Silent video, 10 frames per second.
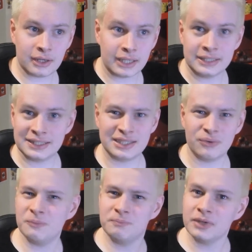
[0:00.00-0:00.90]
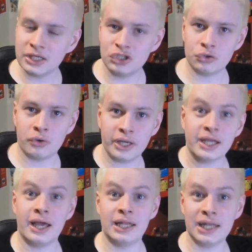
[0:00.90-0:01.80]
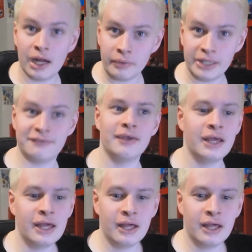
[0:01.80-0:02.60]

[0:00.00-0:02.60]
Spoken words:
that I can still enjoy and narrate,